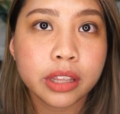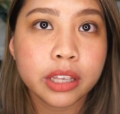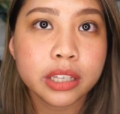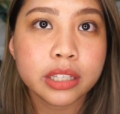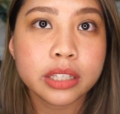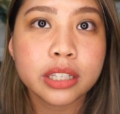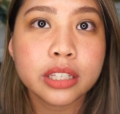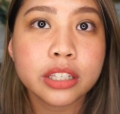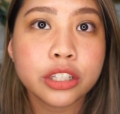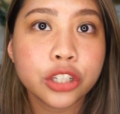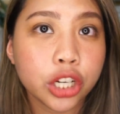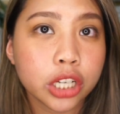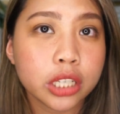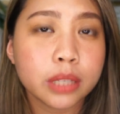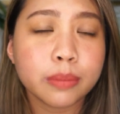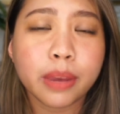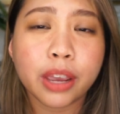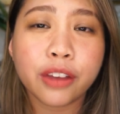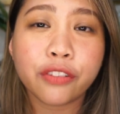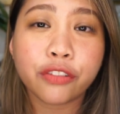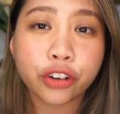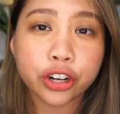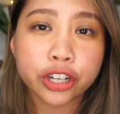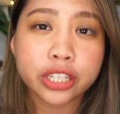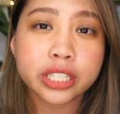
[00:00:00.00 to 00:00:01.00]
This is just my
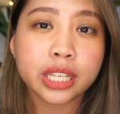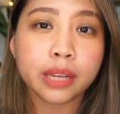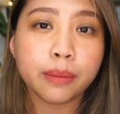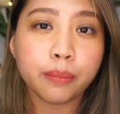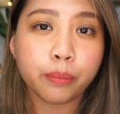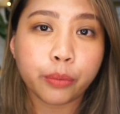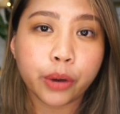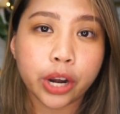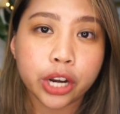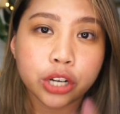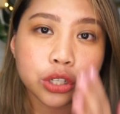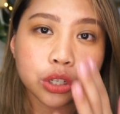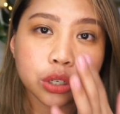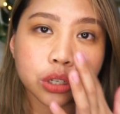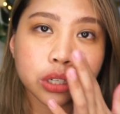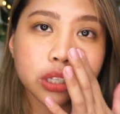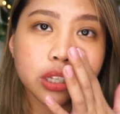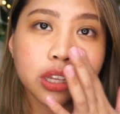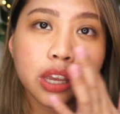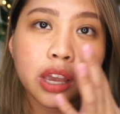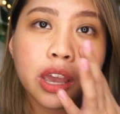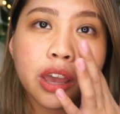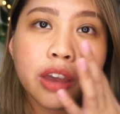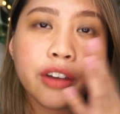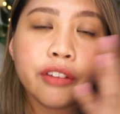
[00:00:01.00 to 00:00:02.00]
first impression.
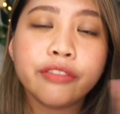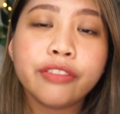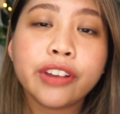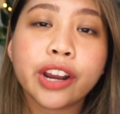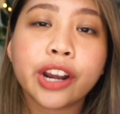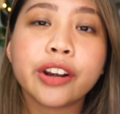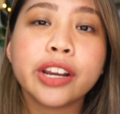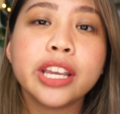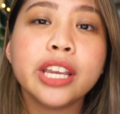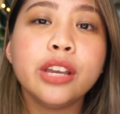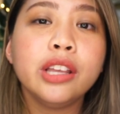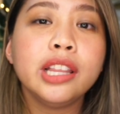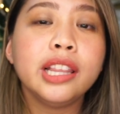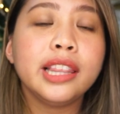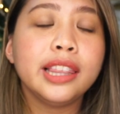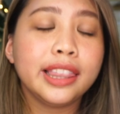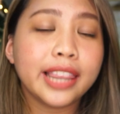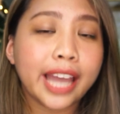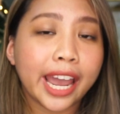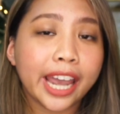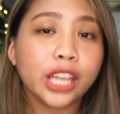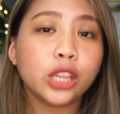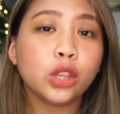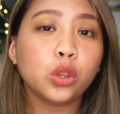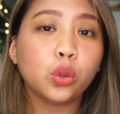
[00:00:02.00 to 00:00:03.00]
Very
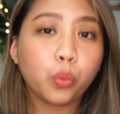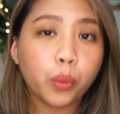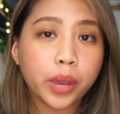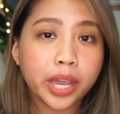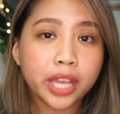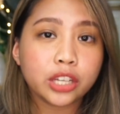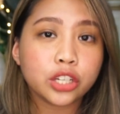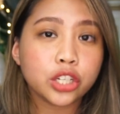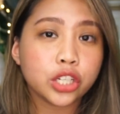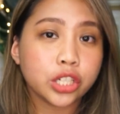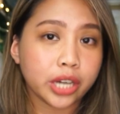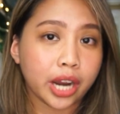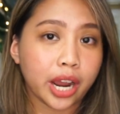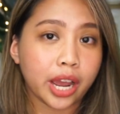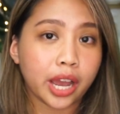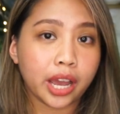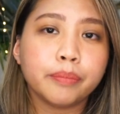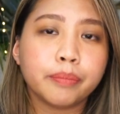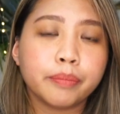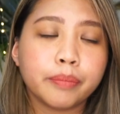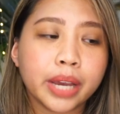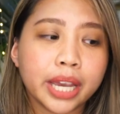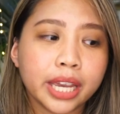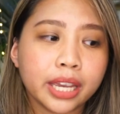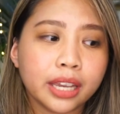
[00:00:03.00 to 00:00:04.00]
lightweight
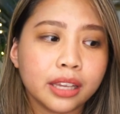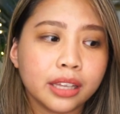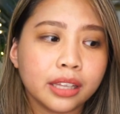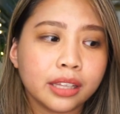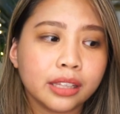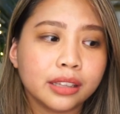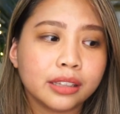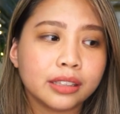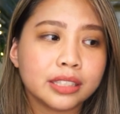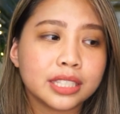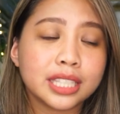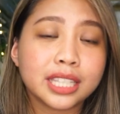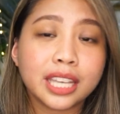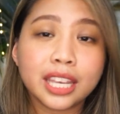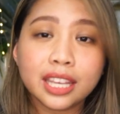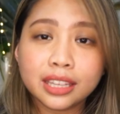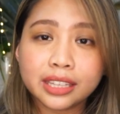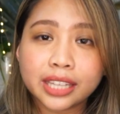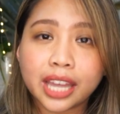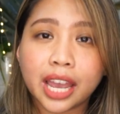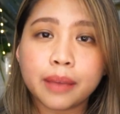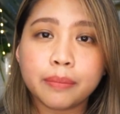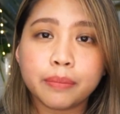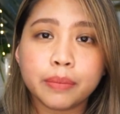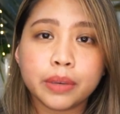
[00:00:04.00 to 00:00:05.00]
siya. My skin
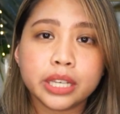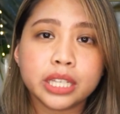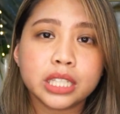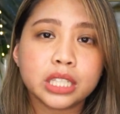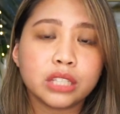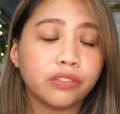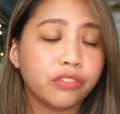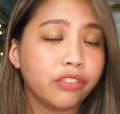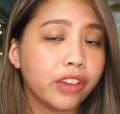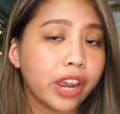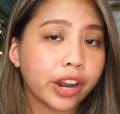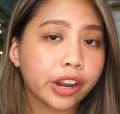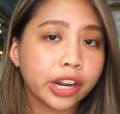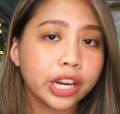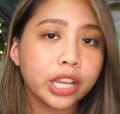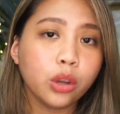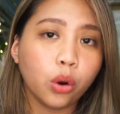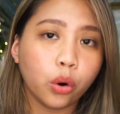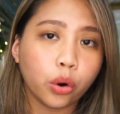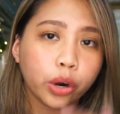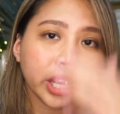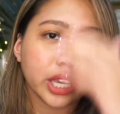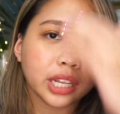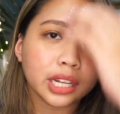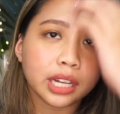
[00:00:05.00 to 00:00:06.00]
type is very
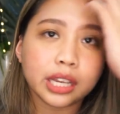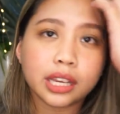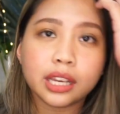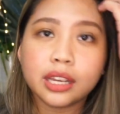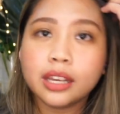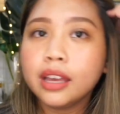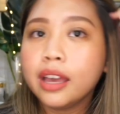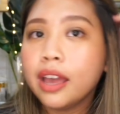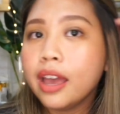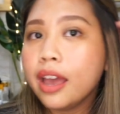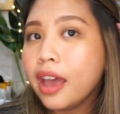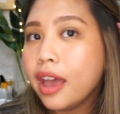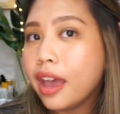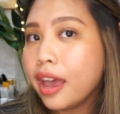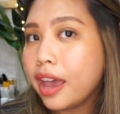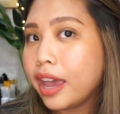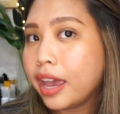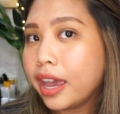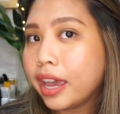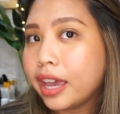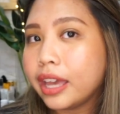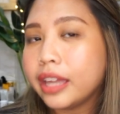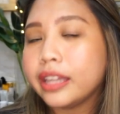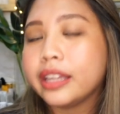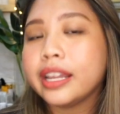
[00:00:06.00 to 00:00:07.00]
oily.
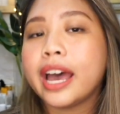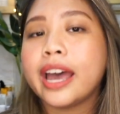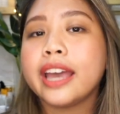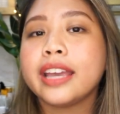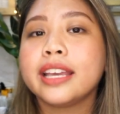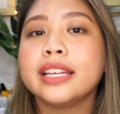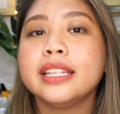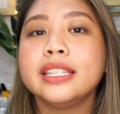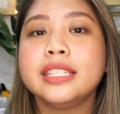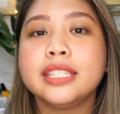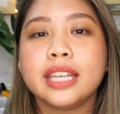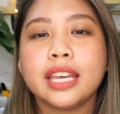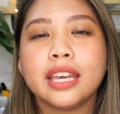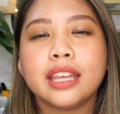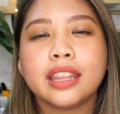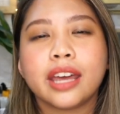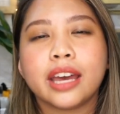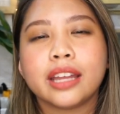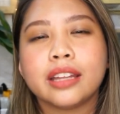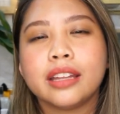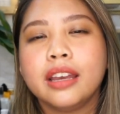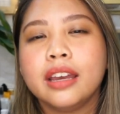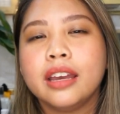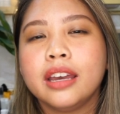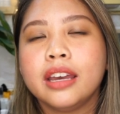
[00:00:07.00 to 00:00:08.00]
And I can say
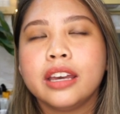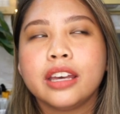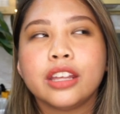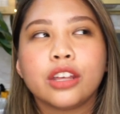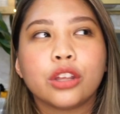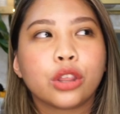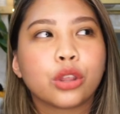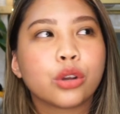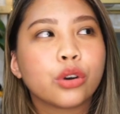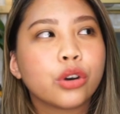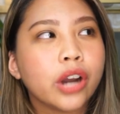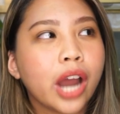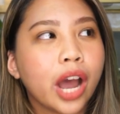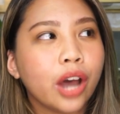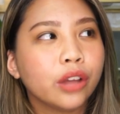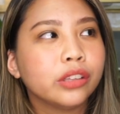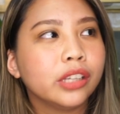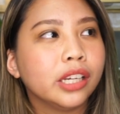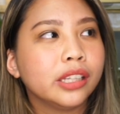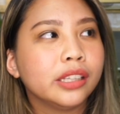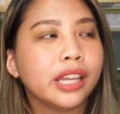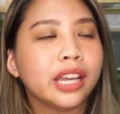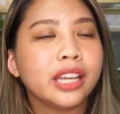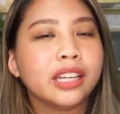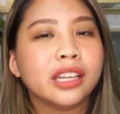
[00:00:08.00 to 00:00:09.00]
that throughout
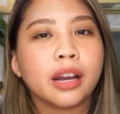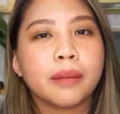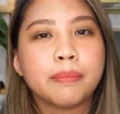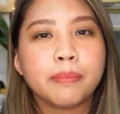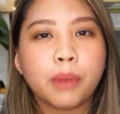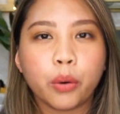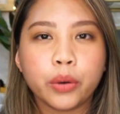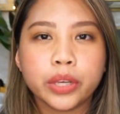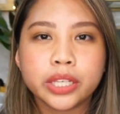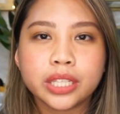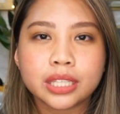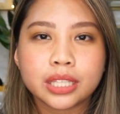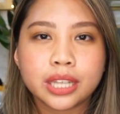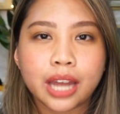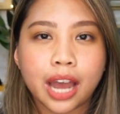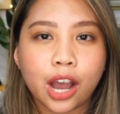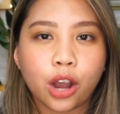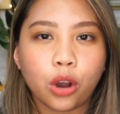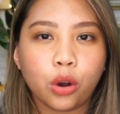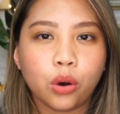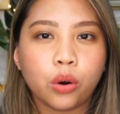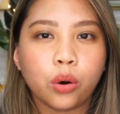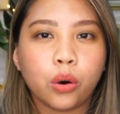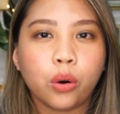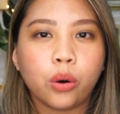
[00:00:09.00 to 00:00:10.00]
the day, nagpawis na
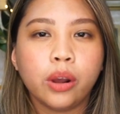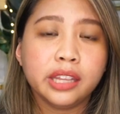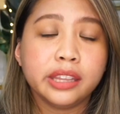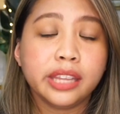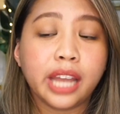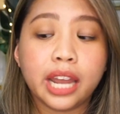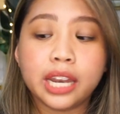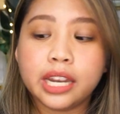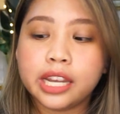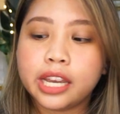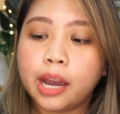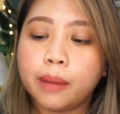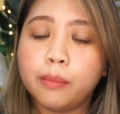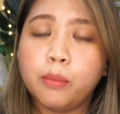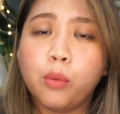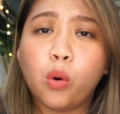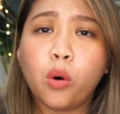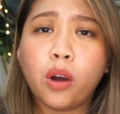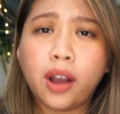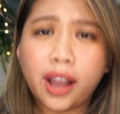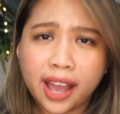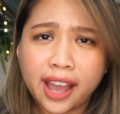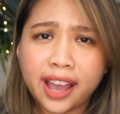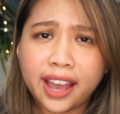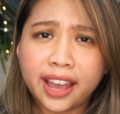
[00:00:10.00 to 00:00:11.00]
ako,
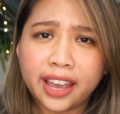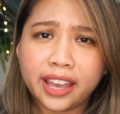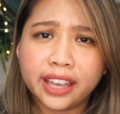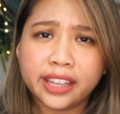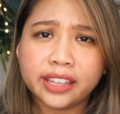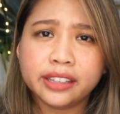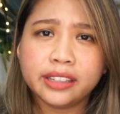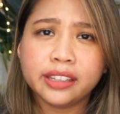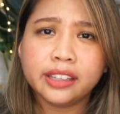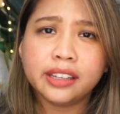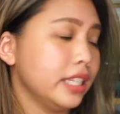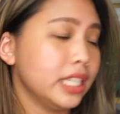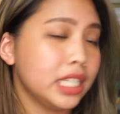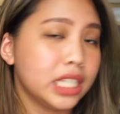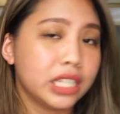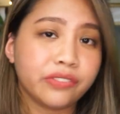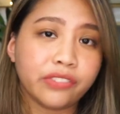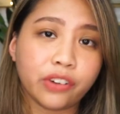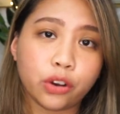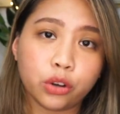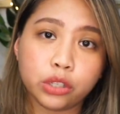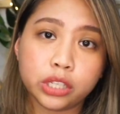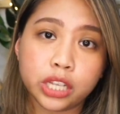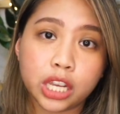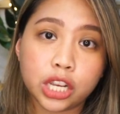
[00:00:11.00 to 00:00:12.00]
naalikabukan. This
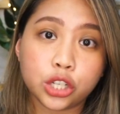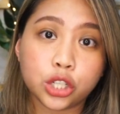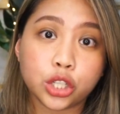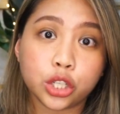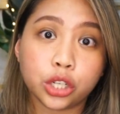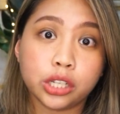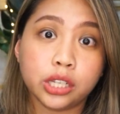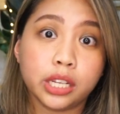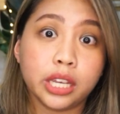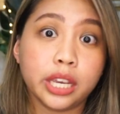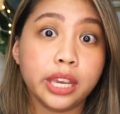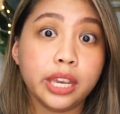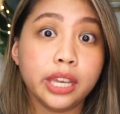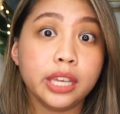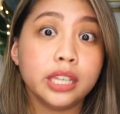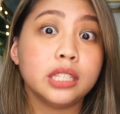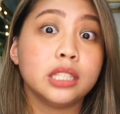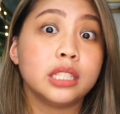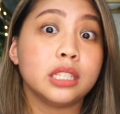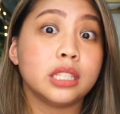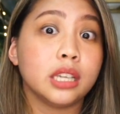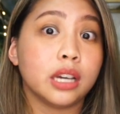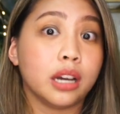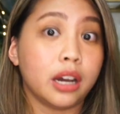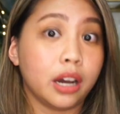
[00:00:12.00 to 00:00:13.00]
foundation
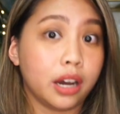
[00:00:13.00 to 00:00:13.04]
is,